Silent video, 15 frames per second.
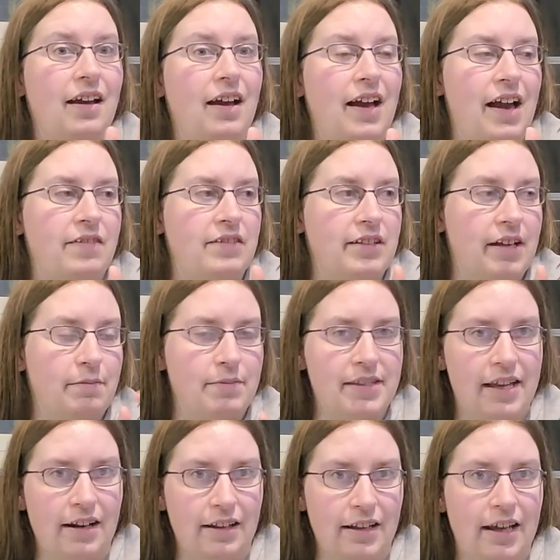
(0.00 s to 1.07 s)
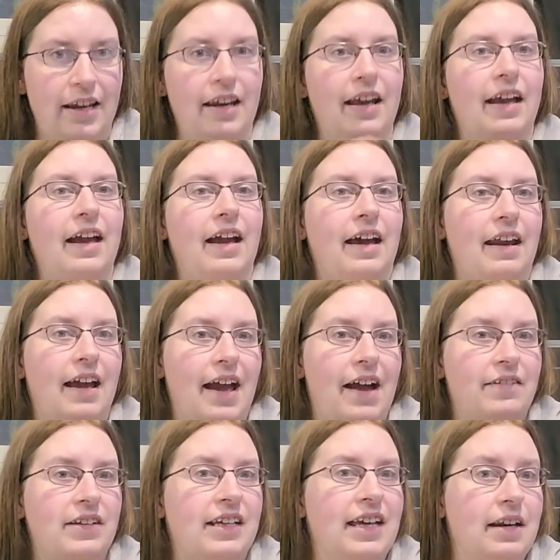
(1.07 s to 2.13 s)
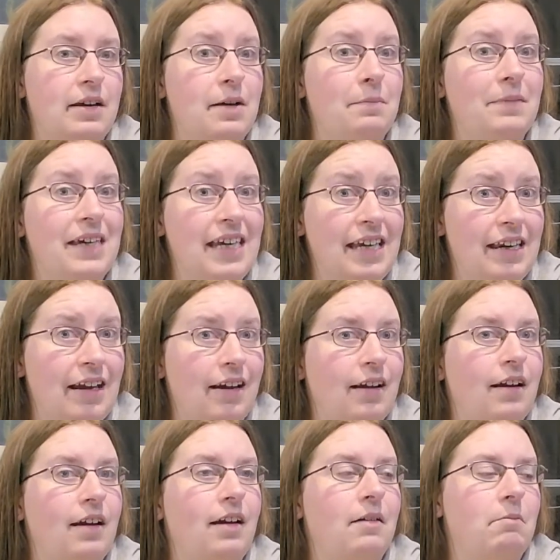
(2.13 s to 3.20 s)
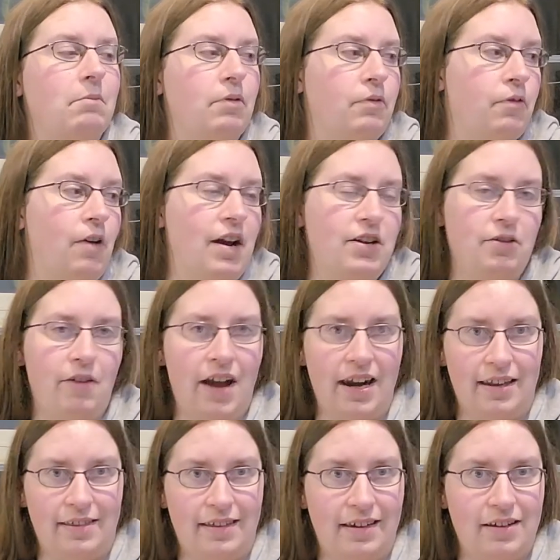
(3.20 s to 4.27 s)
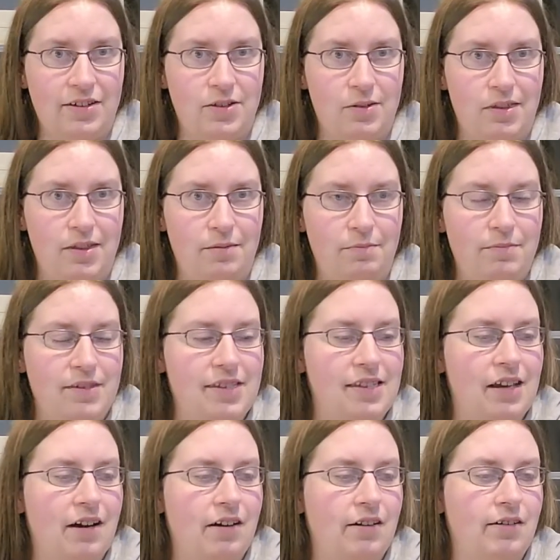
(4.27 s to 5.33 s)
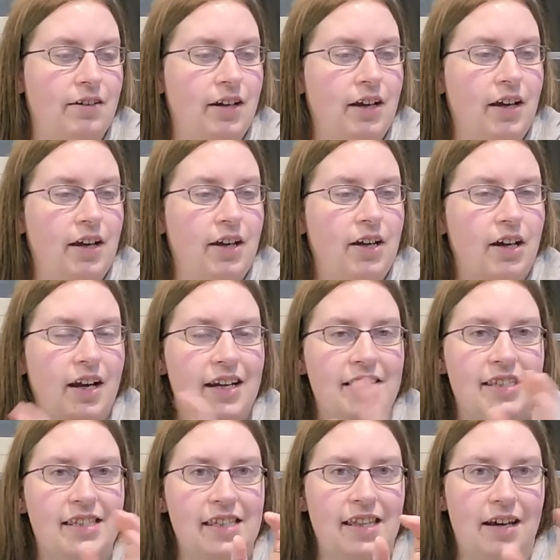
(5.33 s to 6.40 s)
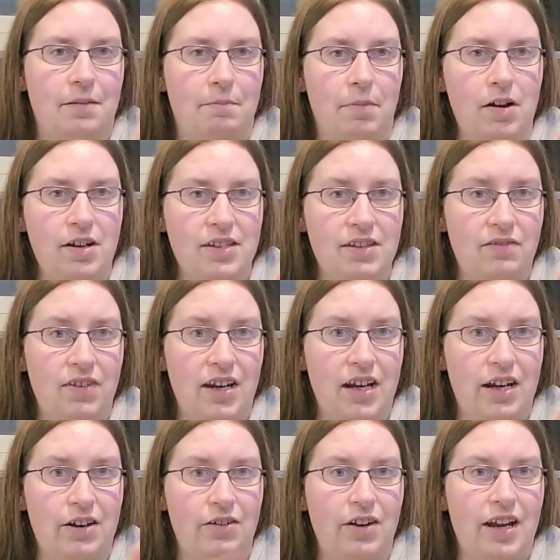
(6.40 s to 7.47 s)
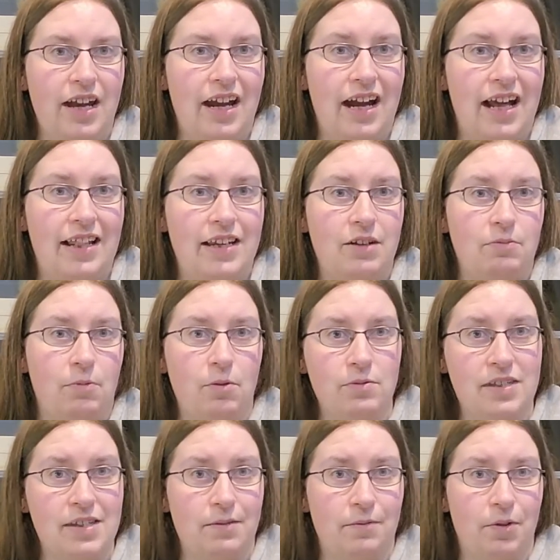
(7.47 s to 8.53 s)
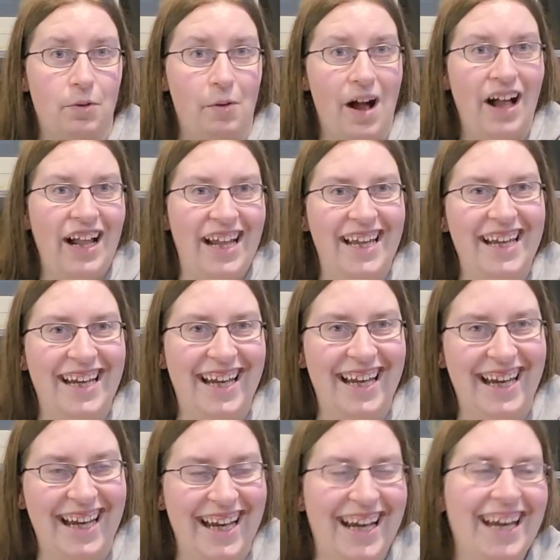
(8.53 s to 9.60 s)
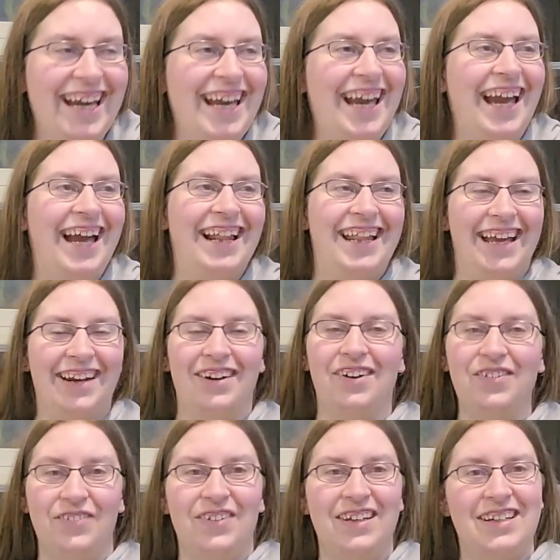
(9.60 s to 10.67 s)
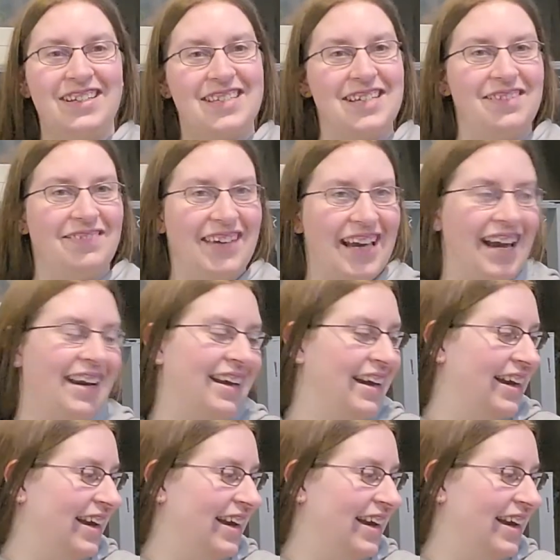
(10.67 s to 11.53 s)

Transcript: I have to let him settle in, and I have to get him eating before I do anything else with him. So you're going to see the unboxing video, and then you won't see him for a while. And then hopefully you'll see him again.